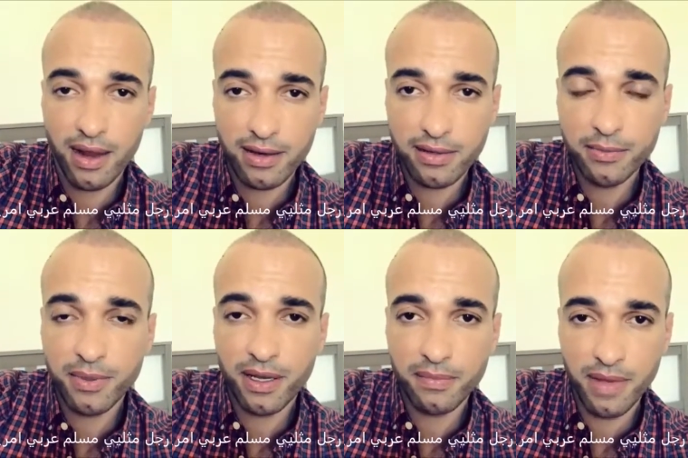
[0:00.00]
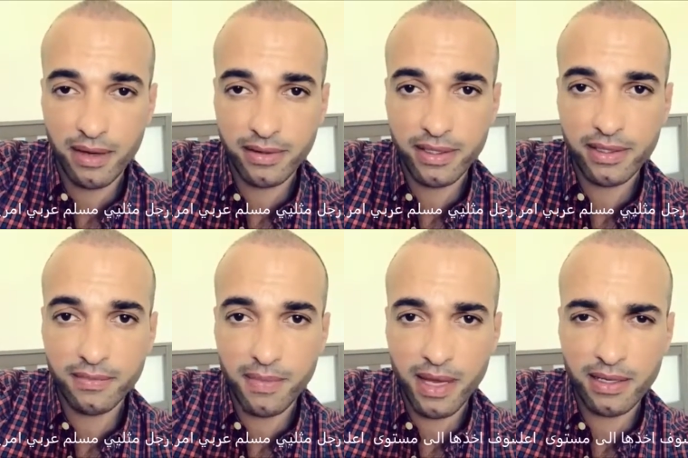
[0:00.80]
Arab
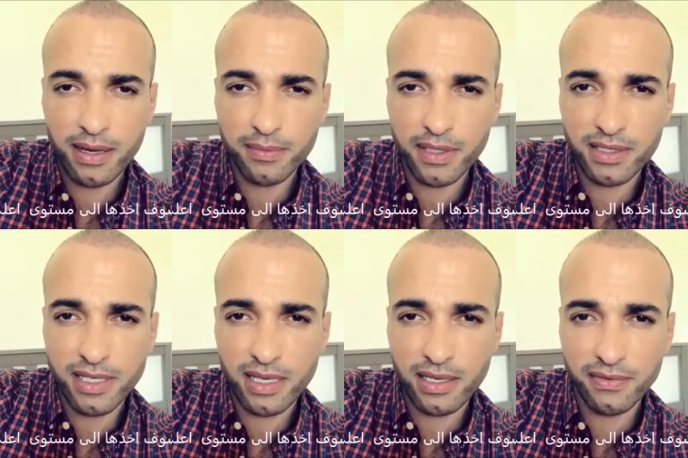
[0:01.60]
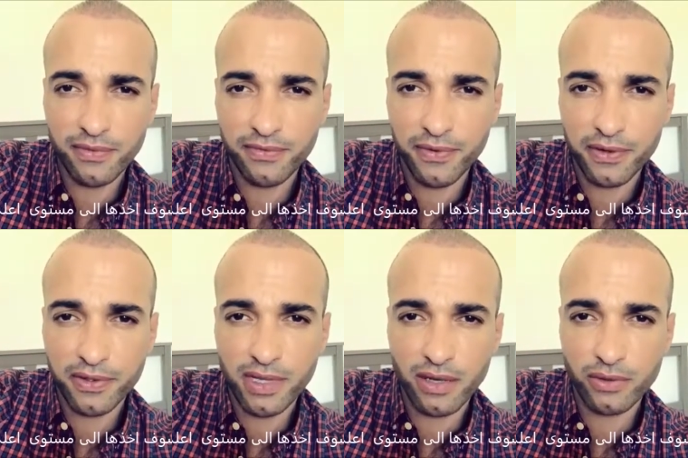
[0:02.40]
American man. And I'm going to take it even
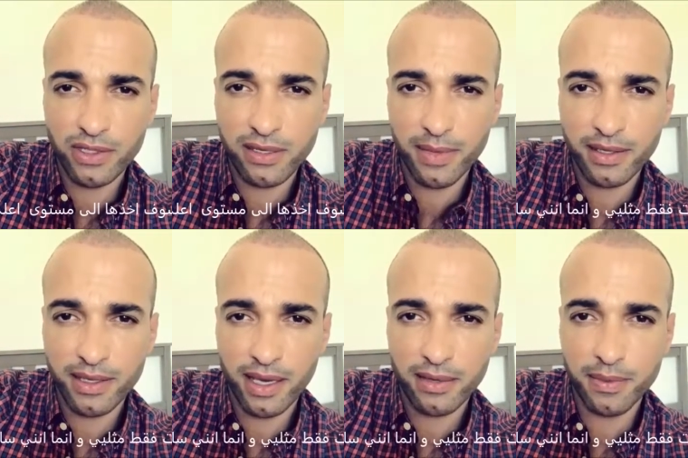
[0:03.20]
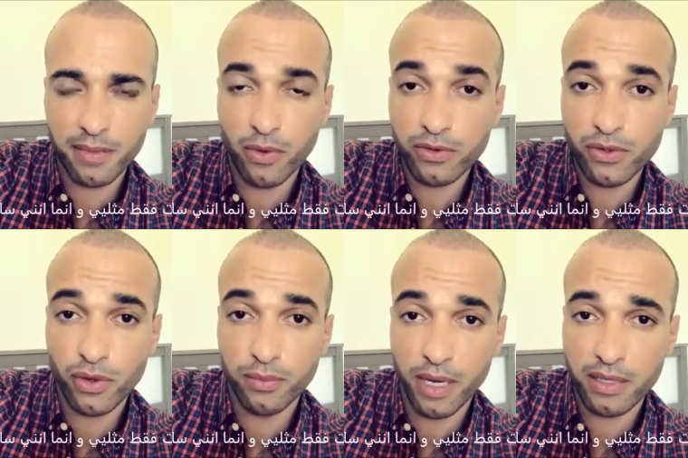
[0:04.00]
further. Not only am I gay, but I'm
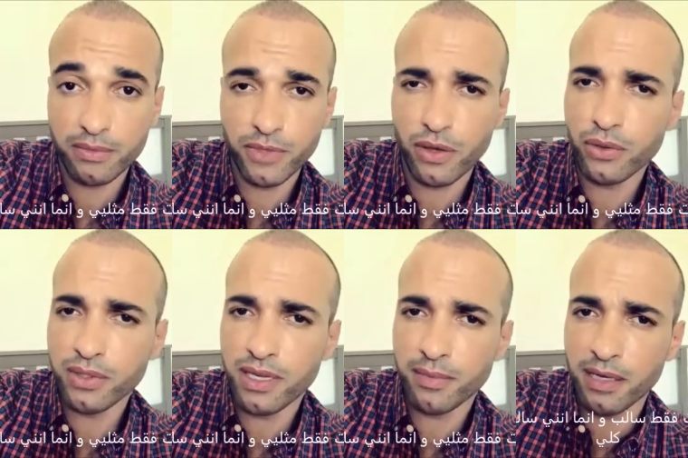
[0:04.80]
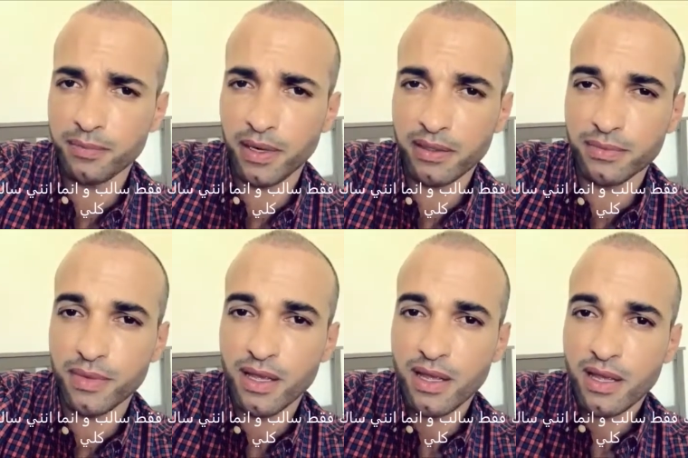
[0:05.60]
also a bottom. Not only am I a
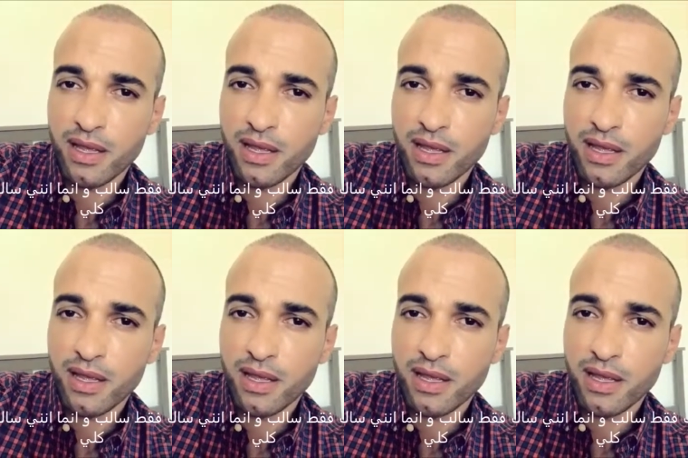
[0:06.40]
bottom,